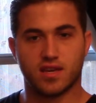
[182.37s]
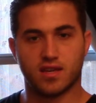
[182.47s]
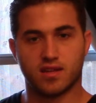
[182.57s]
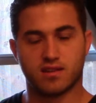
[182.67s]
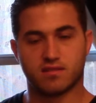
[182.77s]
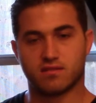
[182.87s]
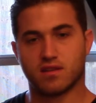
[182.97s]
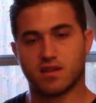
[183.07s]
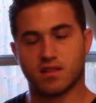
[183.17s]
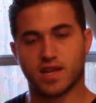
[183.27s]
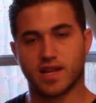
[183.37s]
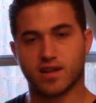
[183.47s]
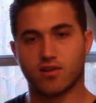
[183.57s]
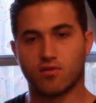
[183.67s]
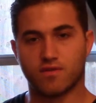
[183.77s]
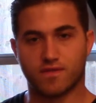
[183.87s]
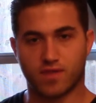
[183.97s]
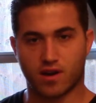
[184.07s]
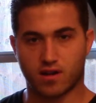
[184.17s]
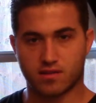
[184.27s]
it is letting go of
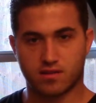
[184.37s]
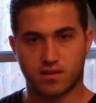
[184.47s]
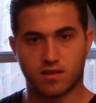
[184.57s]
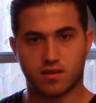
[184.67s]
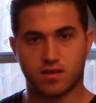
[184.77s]
thoughts.